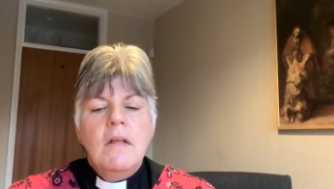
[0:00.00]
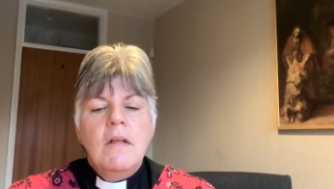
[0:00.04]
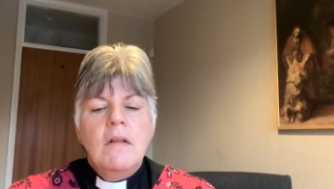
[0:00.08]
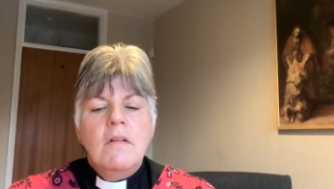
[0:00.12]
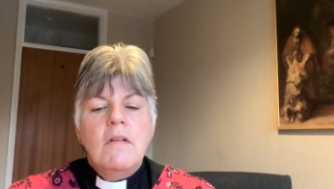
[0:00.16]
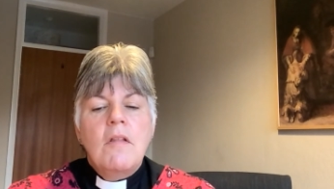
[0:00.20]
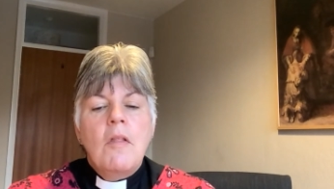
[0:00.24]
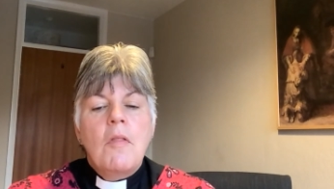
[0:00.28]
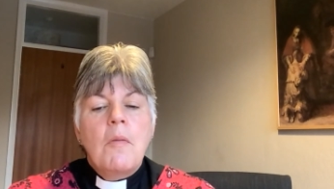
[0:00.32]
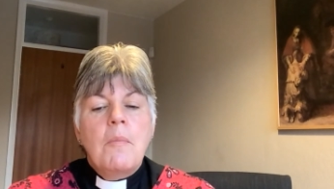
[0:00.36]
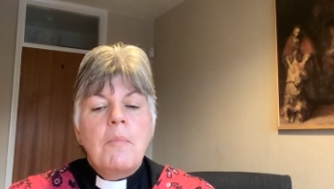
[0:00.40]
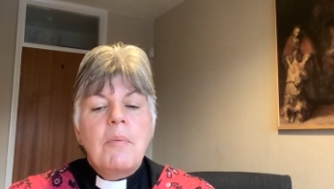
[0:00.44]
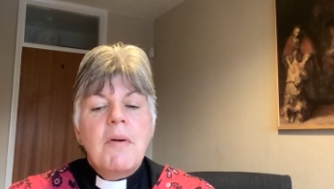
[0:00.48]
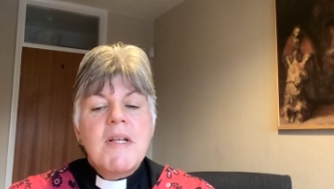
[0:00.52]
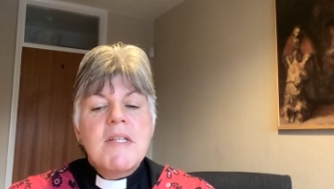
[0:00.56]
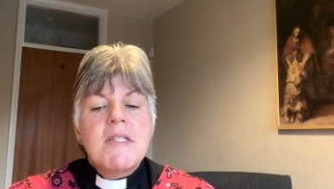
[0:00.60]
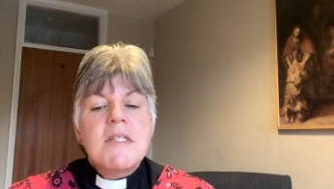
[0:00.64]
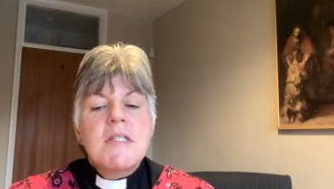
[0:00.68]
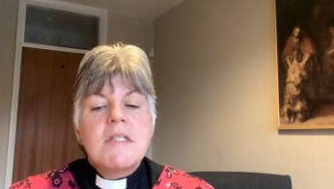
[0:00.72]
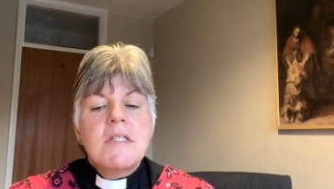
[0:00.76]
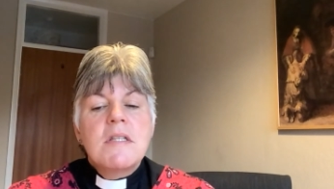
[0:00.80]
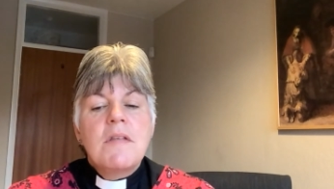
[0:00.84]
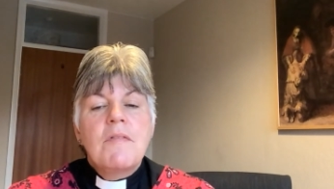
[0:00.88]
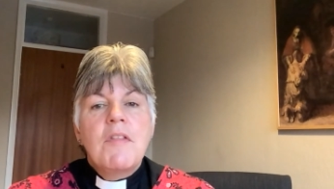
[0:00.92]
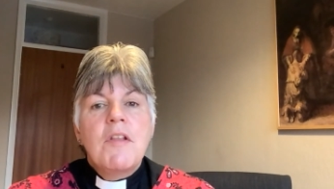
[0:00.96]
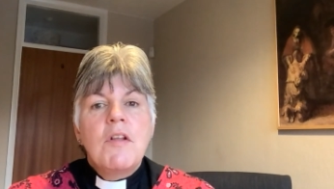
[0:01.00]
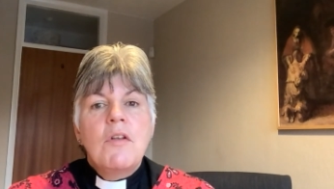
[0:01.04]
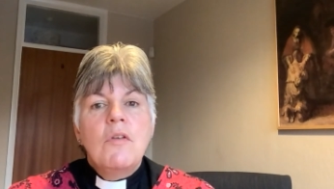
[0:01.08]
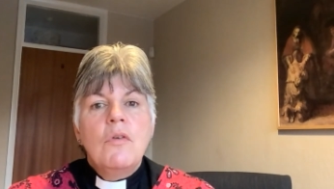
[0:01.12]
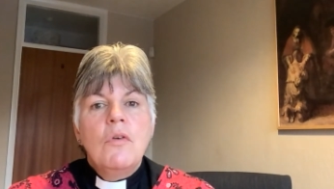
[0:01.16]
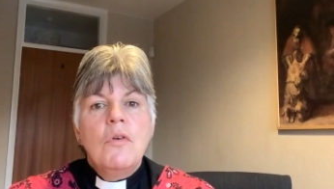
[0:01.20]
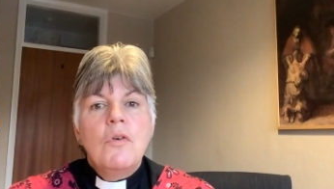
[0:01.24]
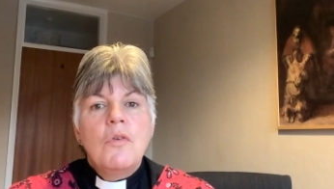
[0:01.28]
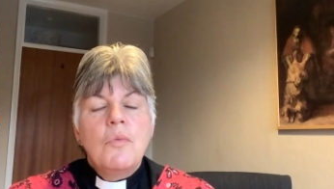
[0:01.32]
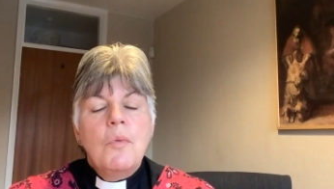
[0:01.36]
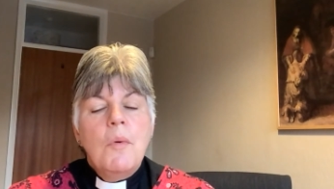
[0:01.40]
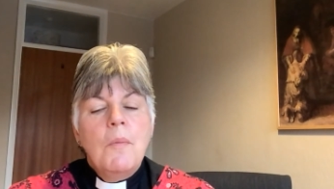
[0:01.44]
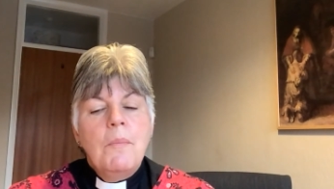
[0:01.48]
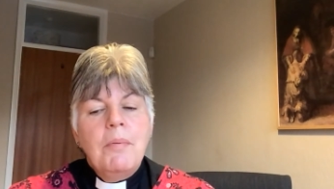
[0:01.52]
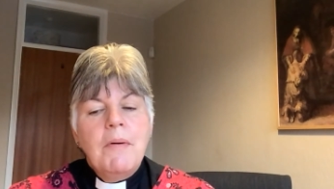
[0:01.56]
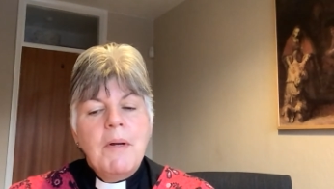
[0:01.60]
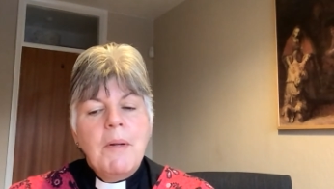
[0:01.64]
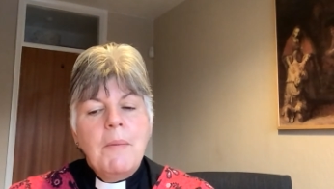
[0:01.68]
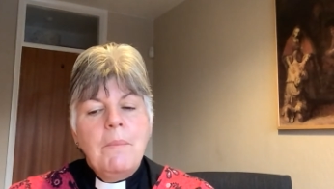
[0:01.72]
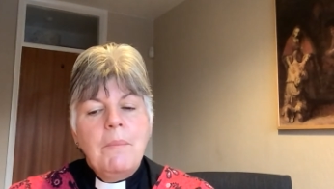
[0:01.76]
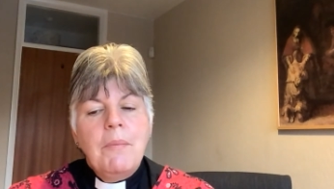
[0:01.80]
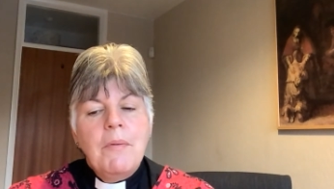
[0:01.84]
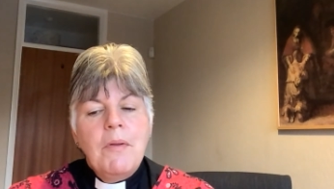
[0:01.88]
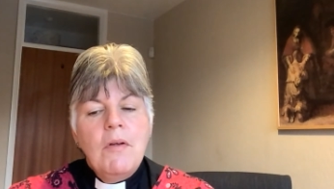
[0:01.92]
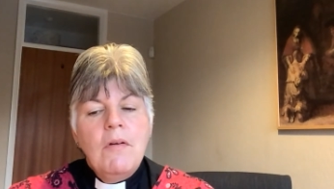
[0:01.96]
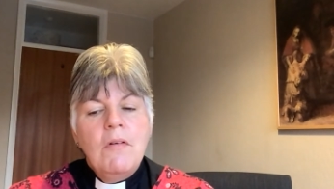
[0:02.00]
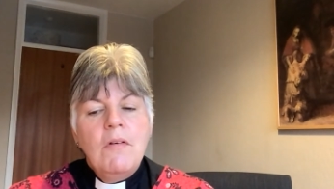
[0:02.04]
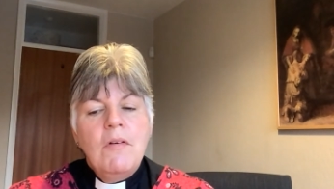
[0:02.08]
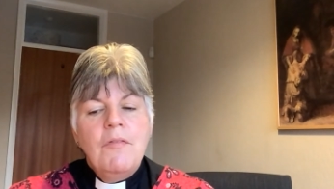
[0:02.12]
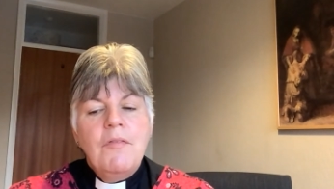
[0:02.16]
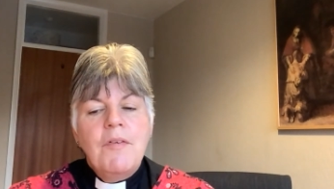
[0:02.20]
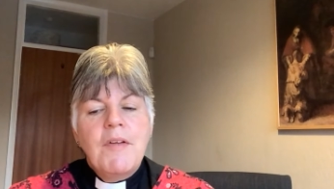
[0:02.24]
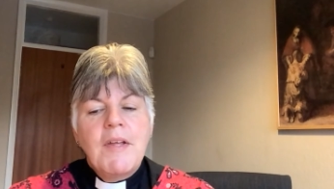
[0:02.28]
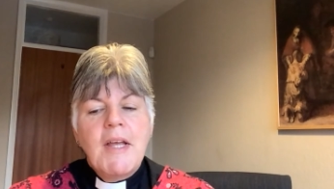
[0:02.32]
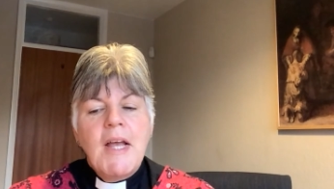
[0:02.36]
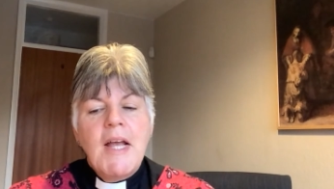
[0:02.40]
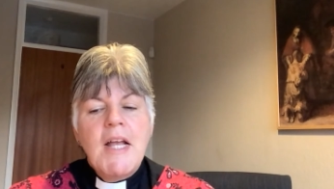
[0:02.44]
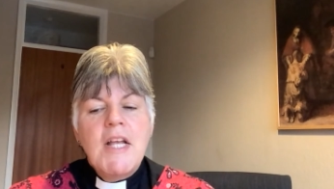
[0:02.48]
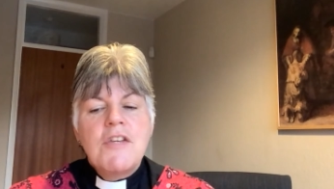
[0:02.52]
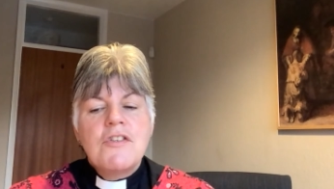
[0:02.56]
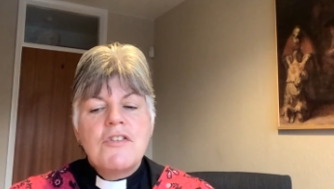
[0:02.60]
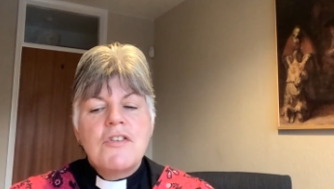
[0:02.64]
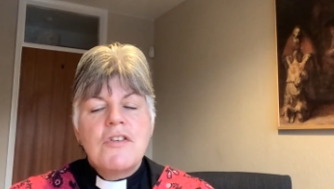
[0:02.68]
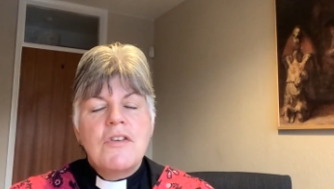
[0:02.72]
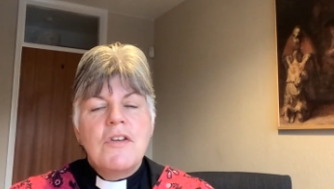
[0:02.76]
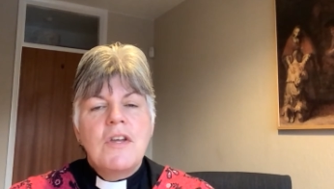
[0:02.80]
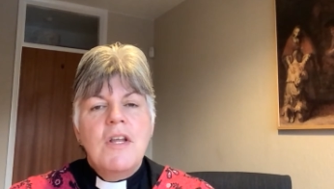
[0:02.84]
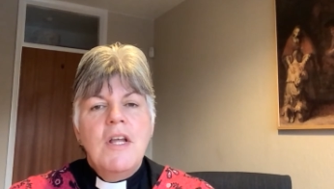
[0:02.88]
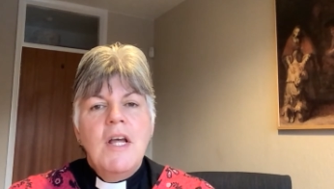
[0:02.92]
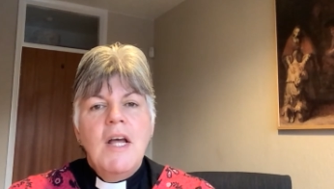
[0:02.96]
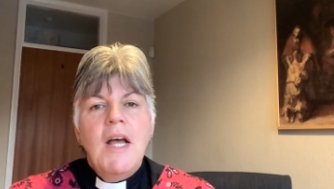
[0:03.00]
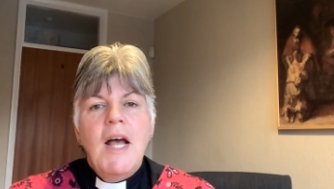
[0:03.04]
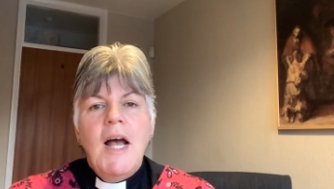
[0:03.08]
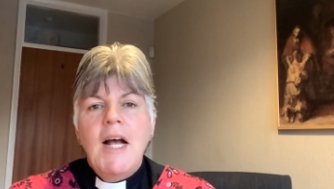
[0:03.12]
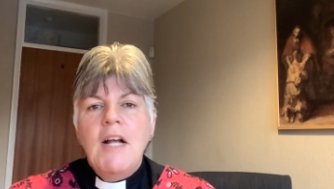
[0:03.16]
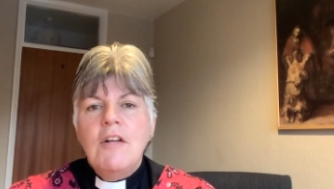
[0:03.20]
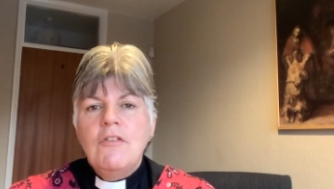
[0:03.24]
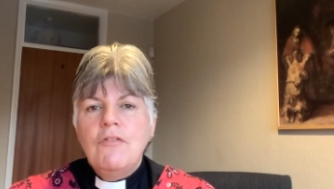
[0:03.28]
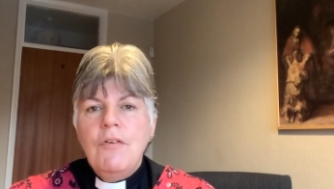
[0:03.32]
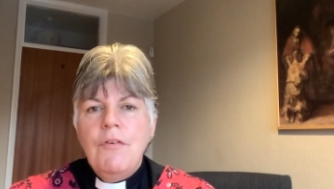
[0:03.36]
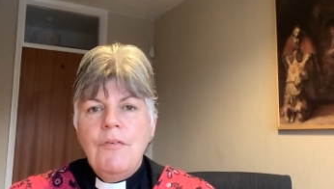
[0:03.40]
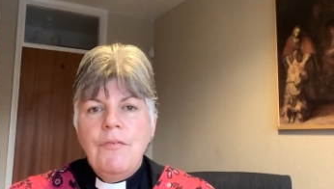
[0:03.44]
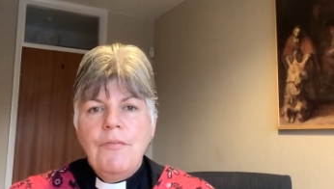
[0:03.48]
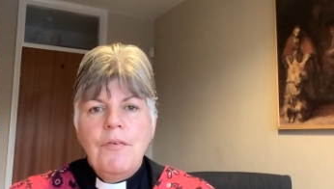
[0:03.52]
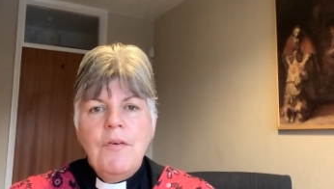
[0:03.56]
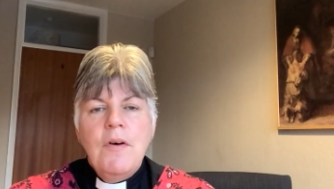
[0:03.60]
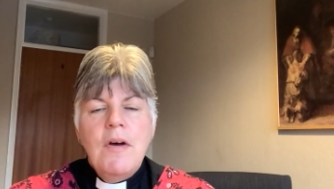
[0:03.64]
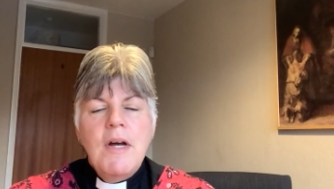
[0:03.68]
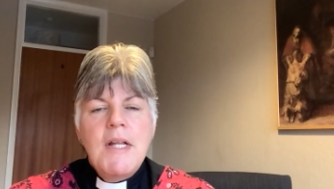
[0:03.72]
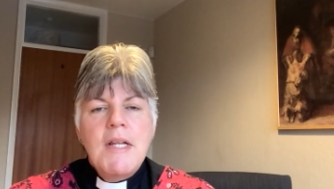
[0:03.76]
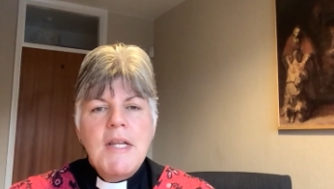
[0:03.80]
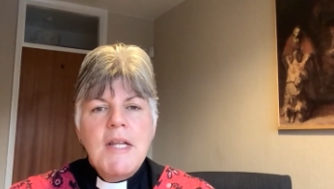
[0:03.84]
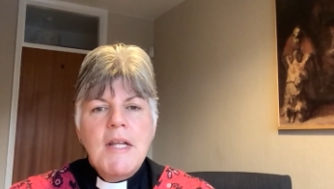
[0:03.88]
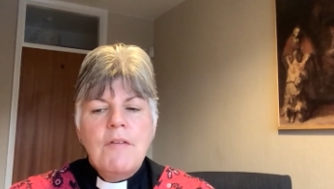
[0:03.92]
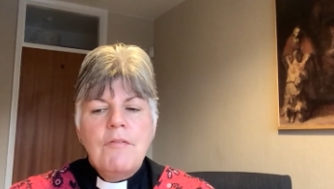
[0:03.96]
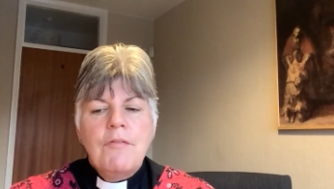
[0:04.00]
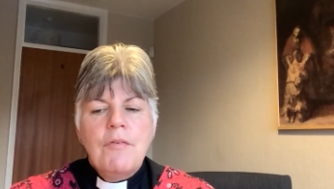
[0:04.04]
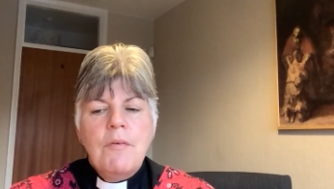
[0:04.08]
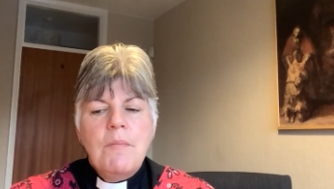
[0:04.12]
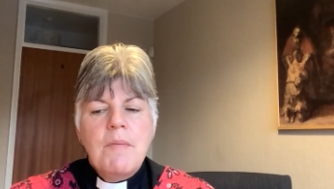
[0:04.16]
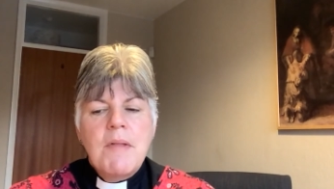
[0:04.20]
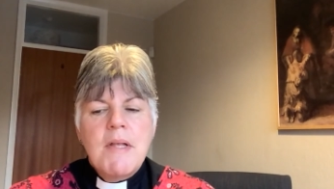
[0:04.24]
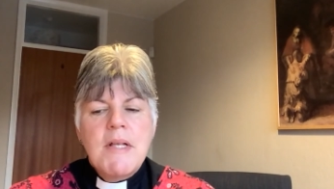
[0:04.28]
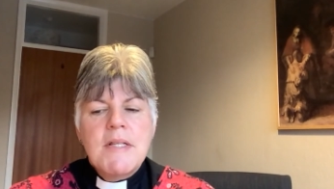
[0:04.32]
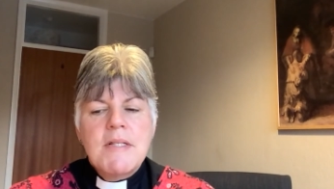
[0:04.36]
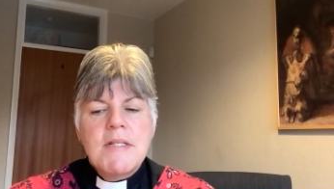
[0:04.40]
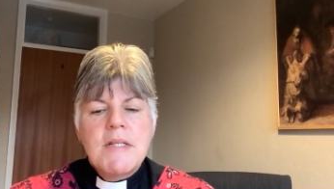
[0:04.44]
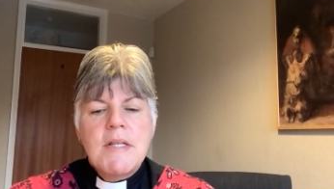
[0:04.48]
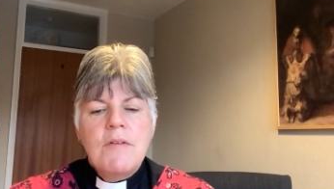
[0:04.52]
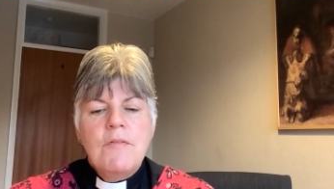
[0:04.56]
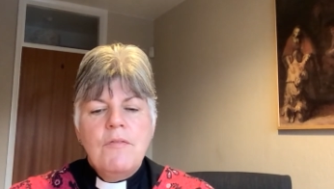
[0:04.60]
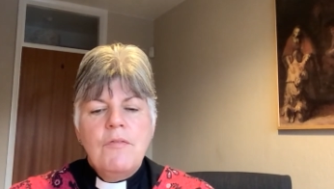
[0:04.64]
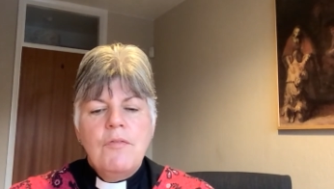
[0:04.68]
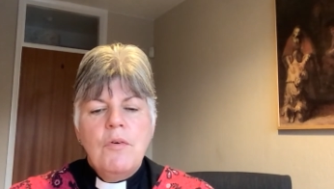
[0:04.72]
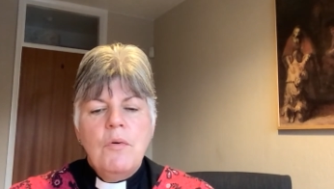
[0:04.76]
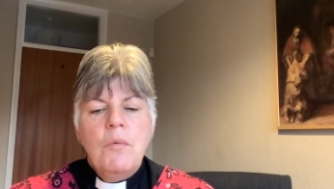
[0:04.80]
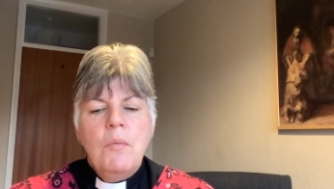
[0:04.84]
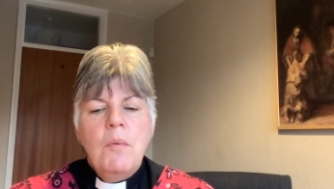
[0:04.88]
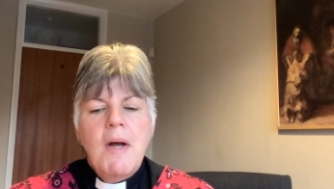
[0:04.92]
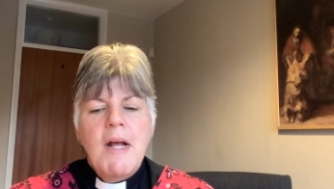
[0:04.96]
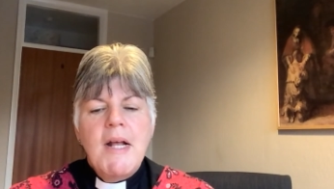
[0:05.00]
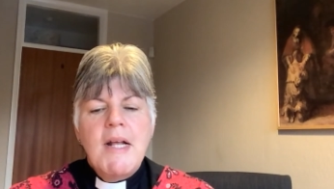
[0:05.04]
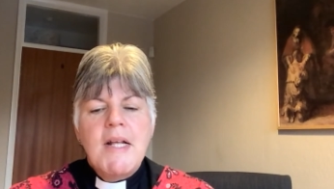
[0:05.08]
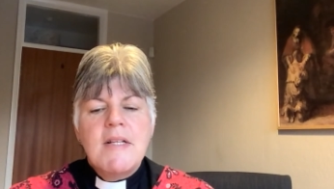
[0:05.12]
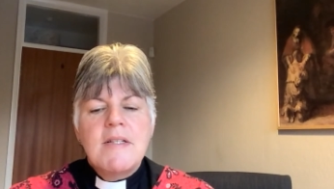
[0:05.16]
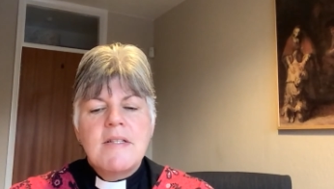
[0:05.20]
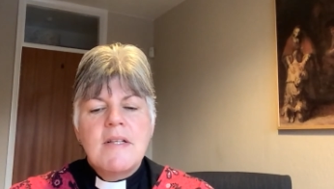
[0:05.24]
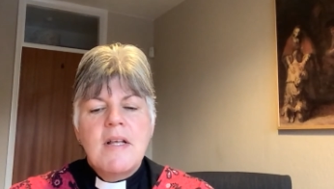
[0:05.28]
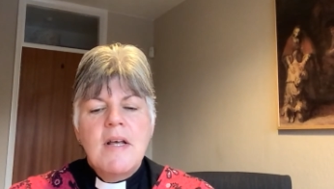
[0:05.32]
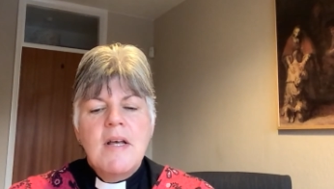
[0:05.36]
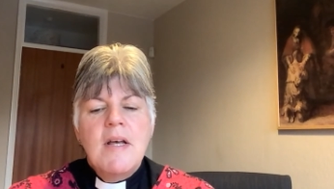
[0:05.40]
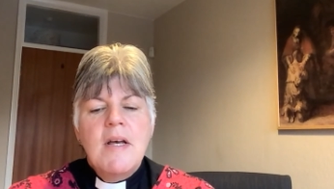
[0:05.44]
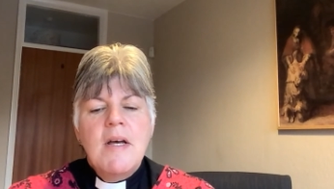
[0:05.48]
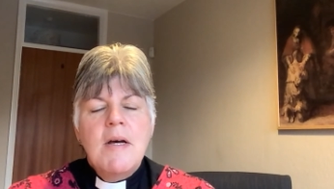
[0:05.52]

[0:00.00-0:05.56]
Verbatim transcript: that the presence of the Lord will bring purification and refining from their sinful ways,